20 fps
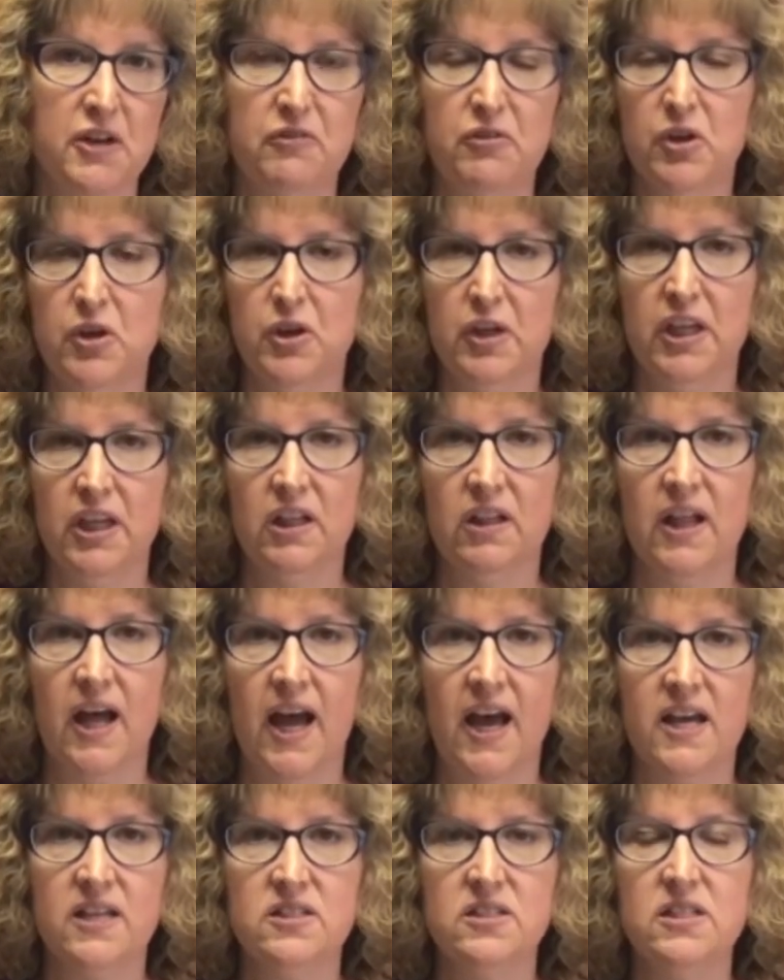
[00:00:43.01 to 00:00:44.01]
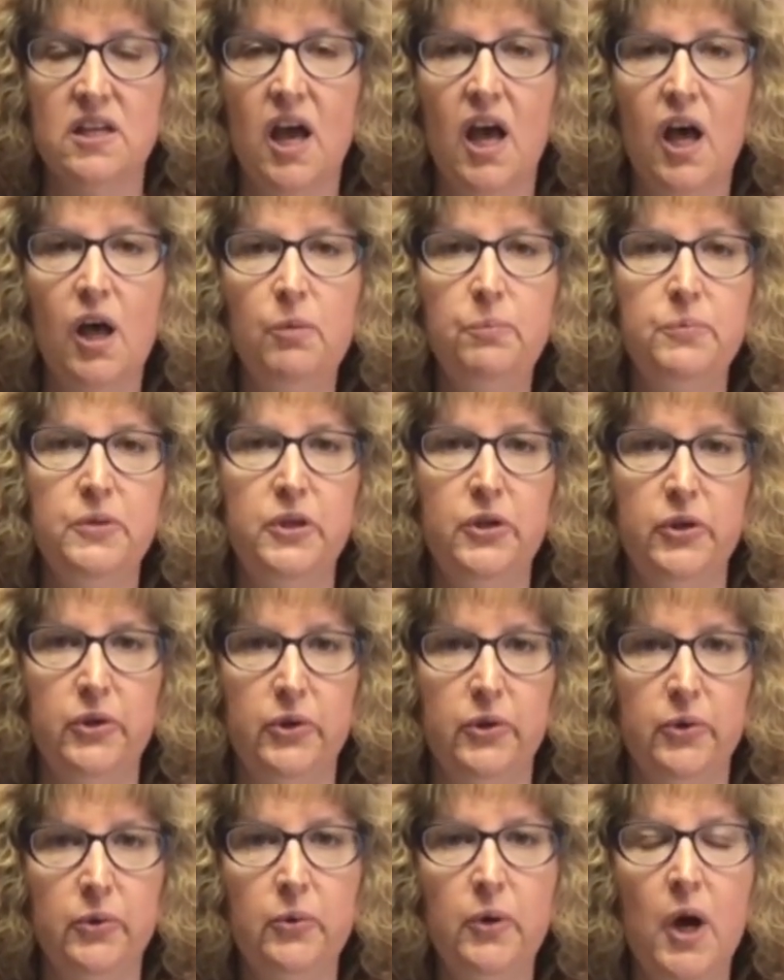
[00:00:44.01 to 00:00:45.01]
of a cooking class to help
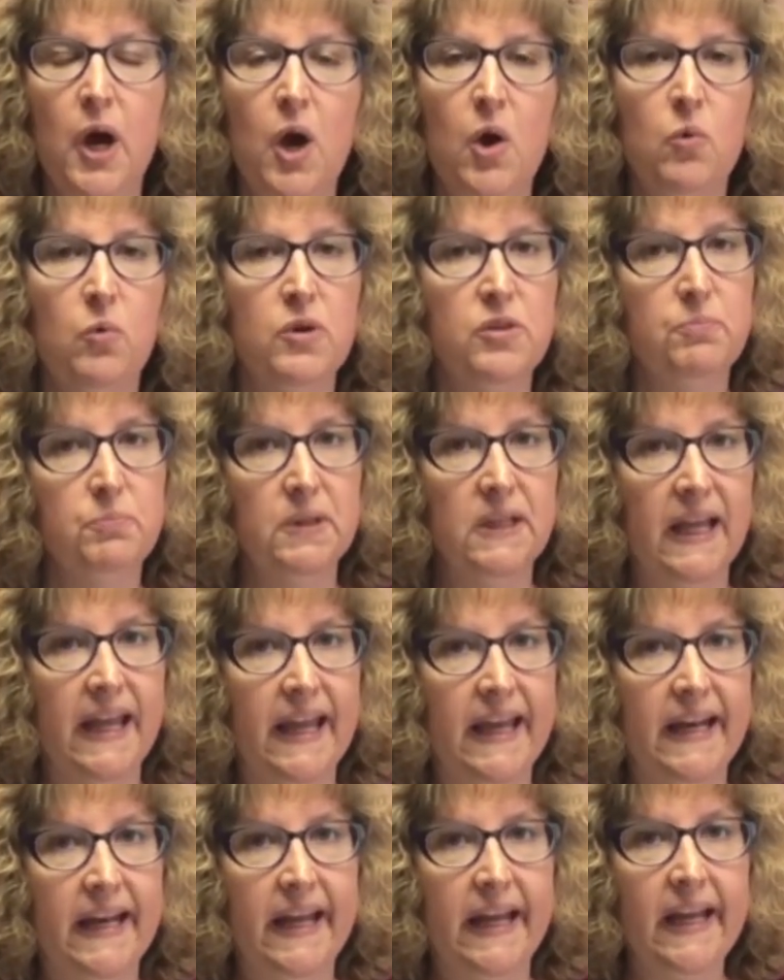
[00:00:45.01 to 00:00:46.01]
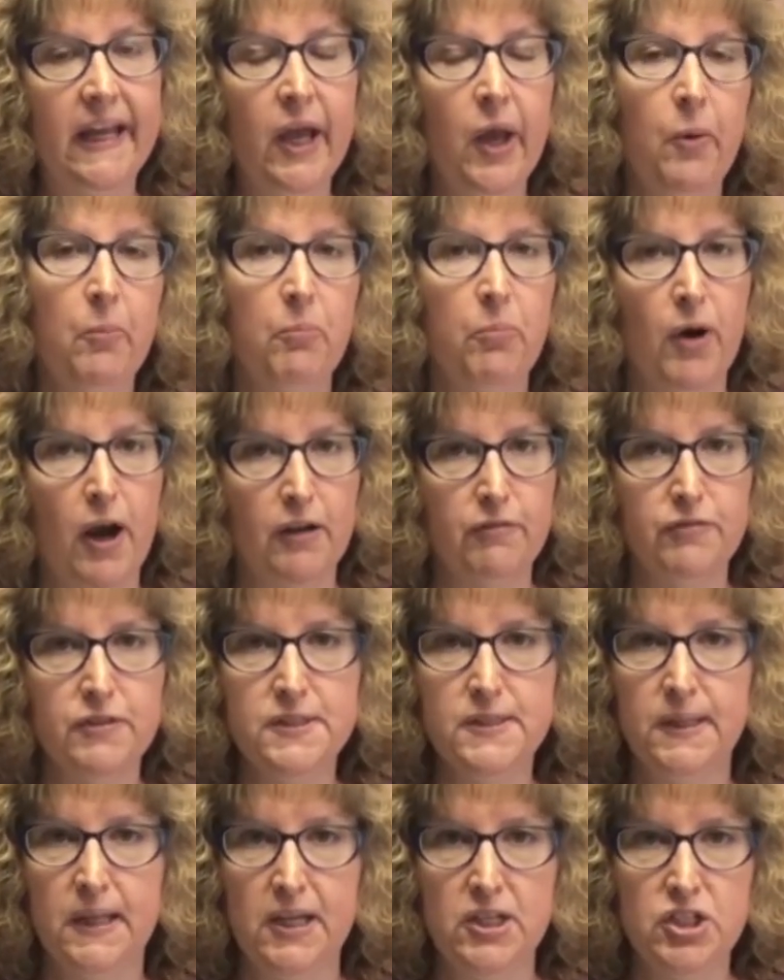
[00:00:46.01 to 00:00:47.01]
you with planning
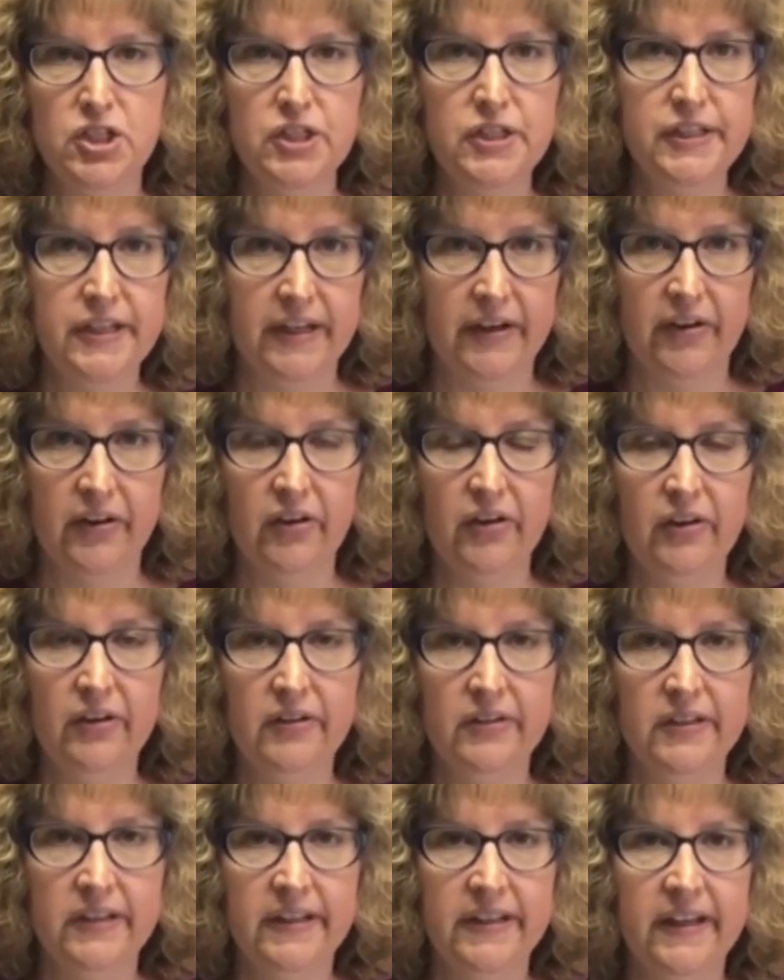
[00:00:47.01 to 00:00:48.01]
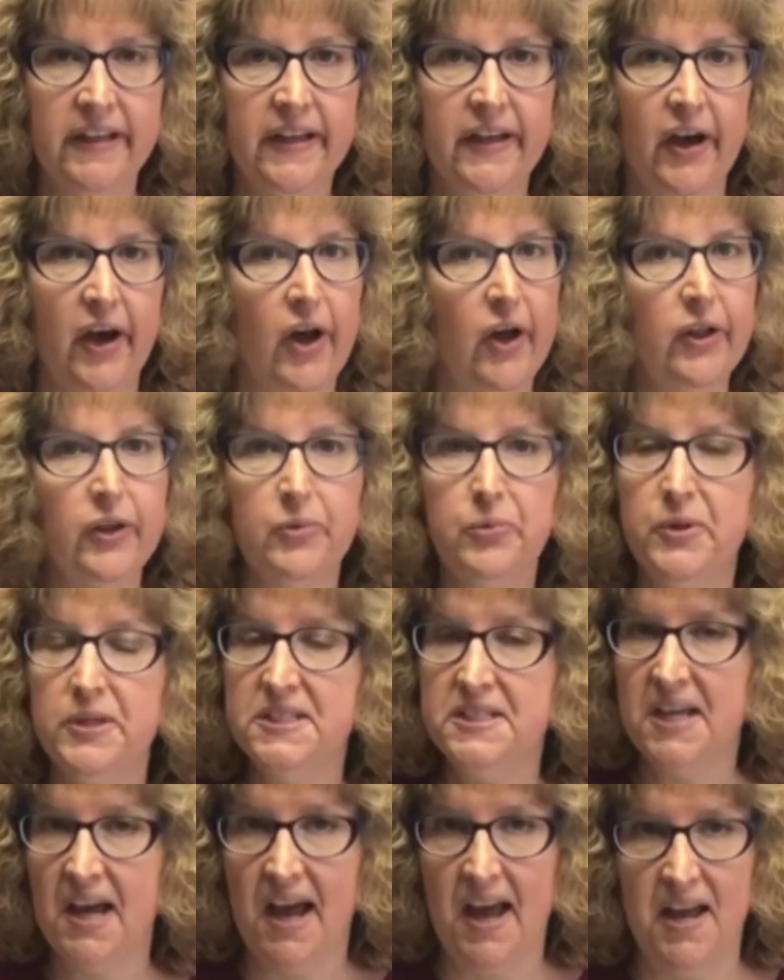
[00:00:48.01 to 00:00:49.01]
breakfast, lunch, and dinner all at
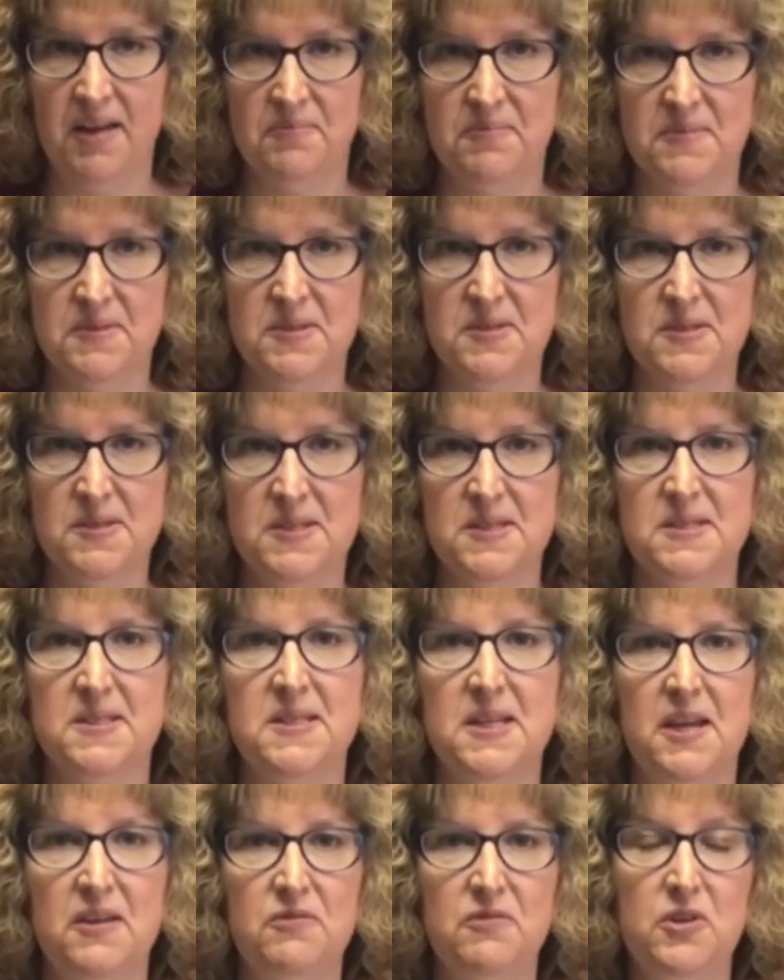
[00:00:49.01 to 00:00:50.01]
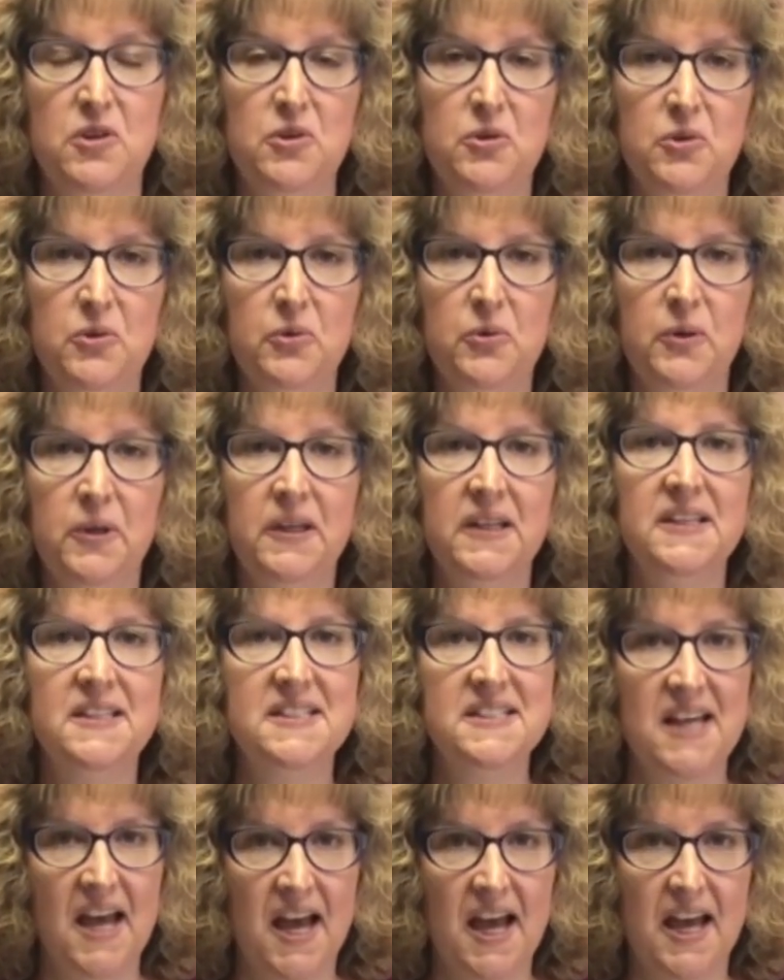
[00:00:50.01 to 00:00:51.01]
one time to save you
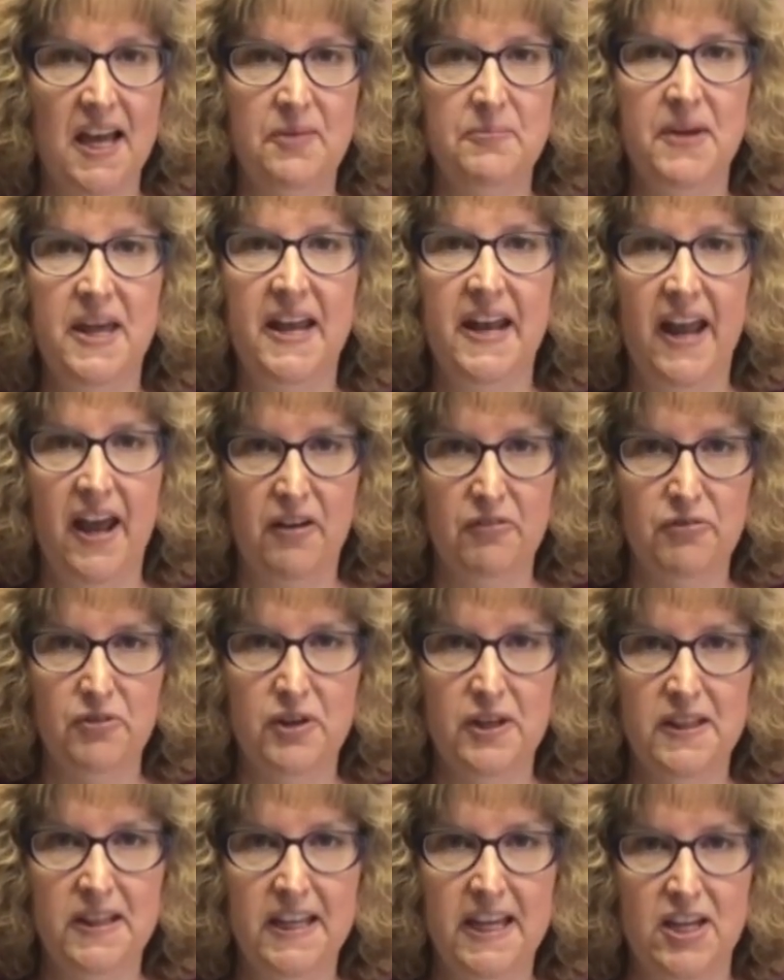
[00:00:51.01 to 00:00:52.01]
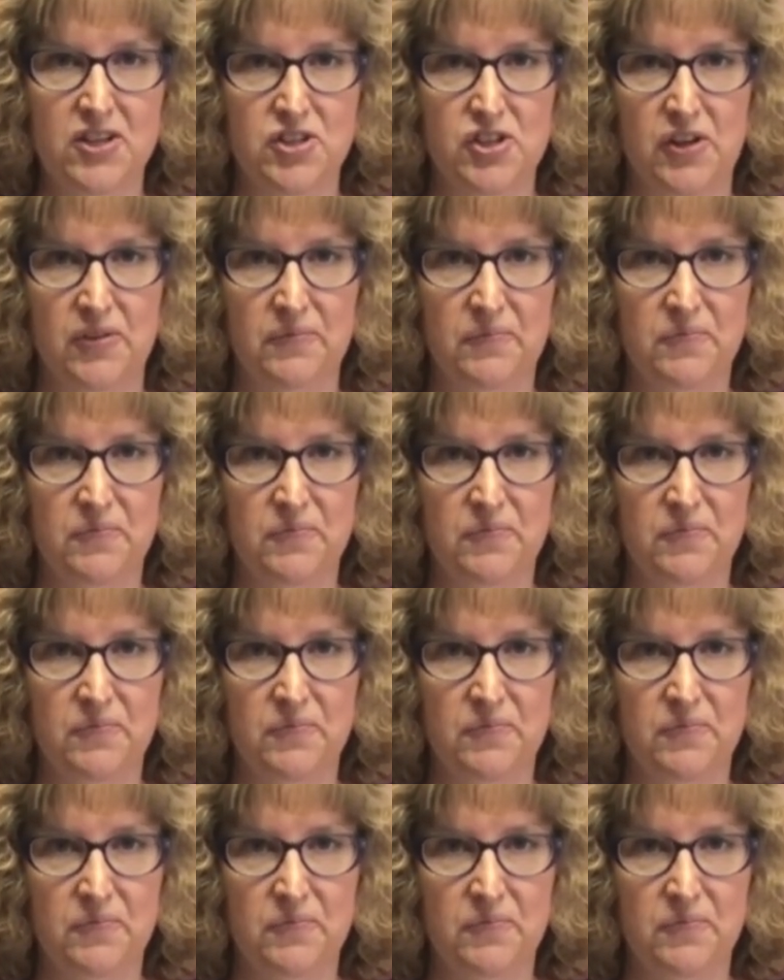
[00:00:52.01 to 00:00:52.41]
time and effort in the kitchen.